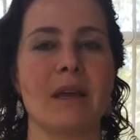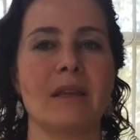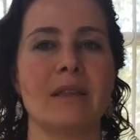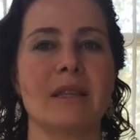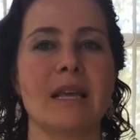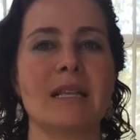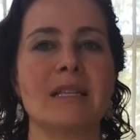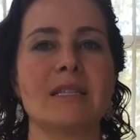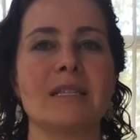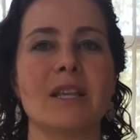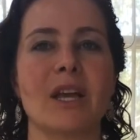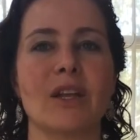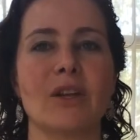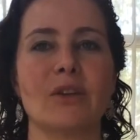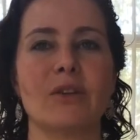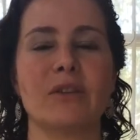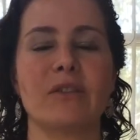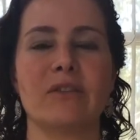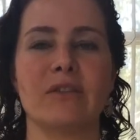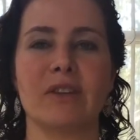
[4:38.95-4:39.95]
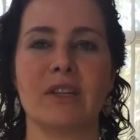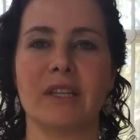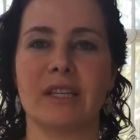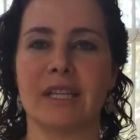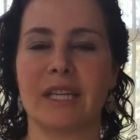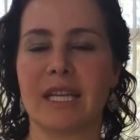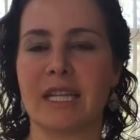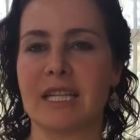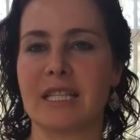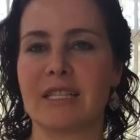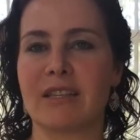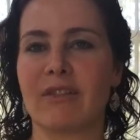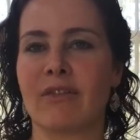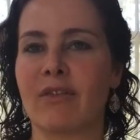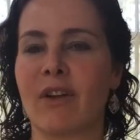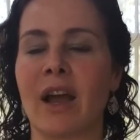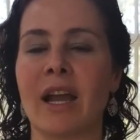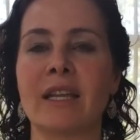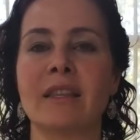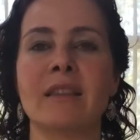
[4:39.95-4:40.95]
That's not a good feeling, and it's a
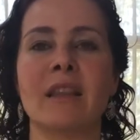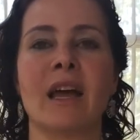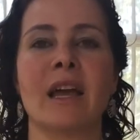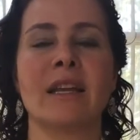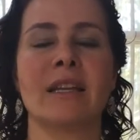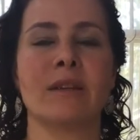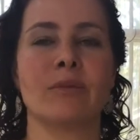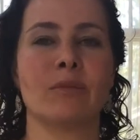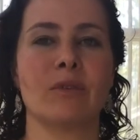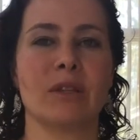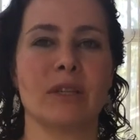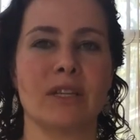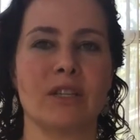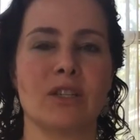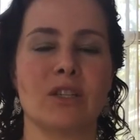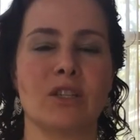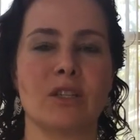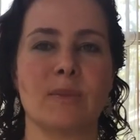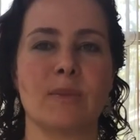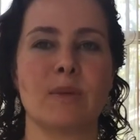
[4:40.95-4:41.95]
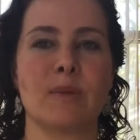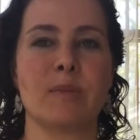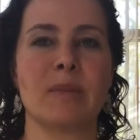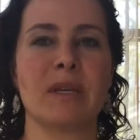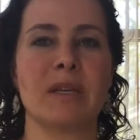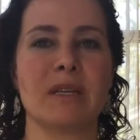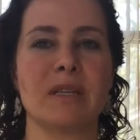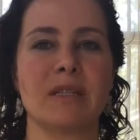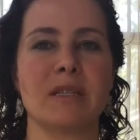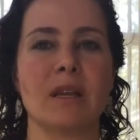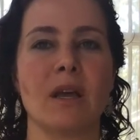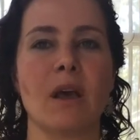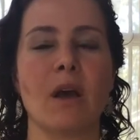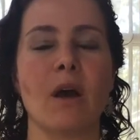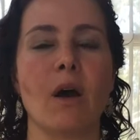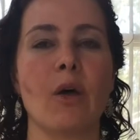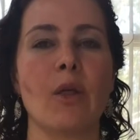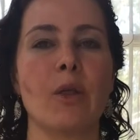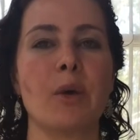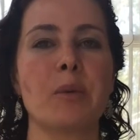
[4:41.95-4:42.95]
fine line in relationships, because
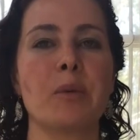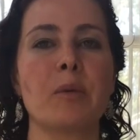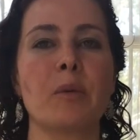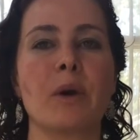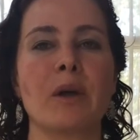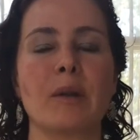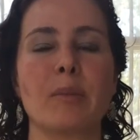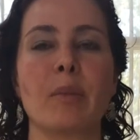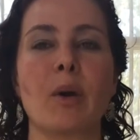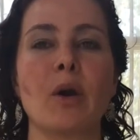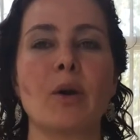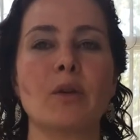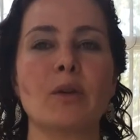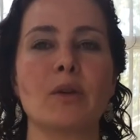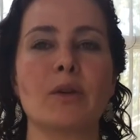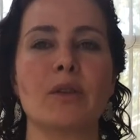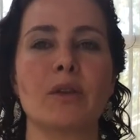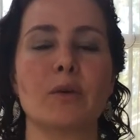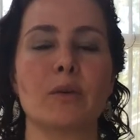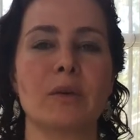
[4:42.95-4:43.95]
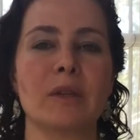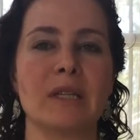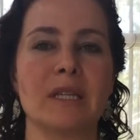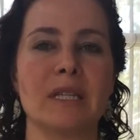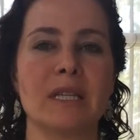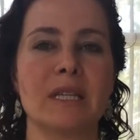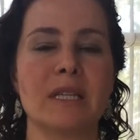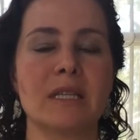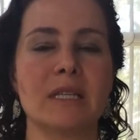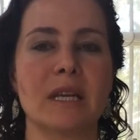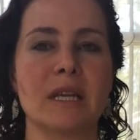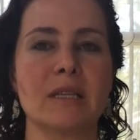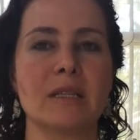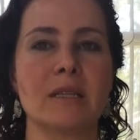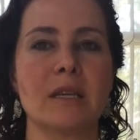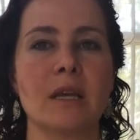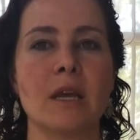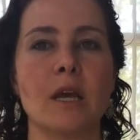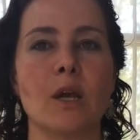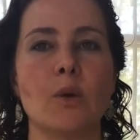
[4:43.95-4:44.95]
although we want a partner that really needs us,
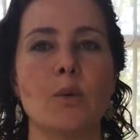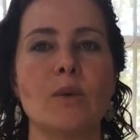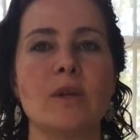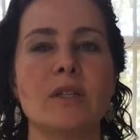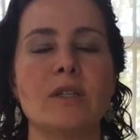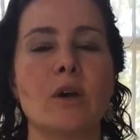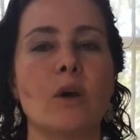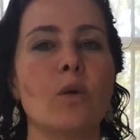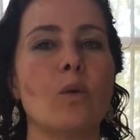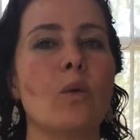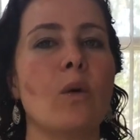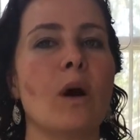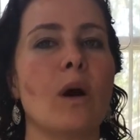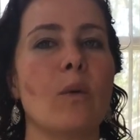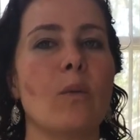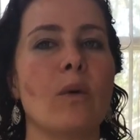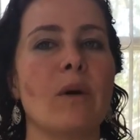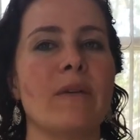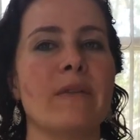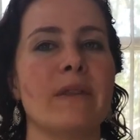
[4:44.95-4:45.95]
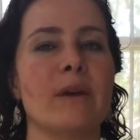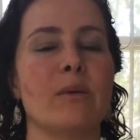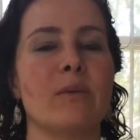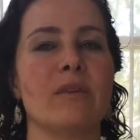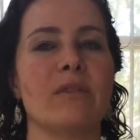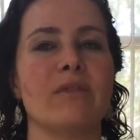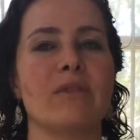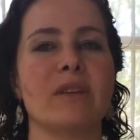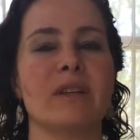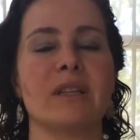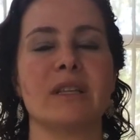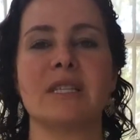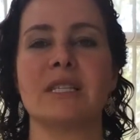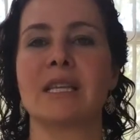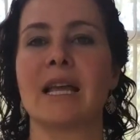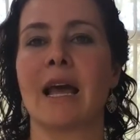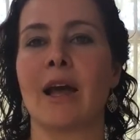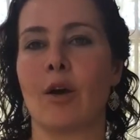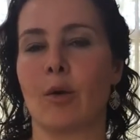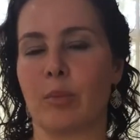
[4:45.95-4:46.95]
we don't want one that we feel is
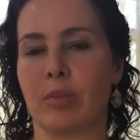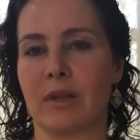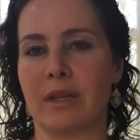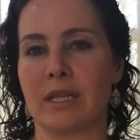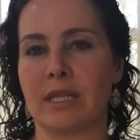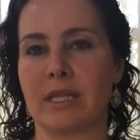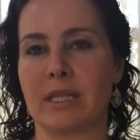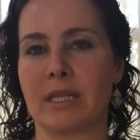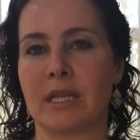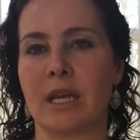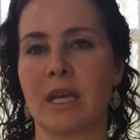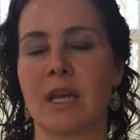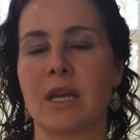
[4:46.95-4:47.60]
helpless.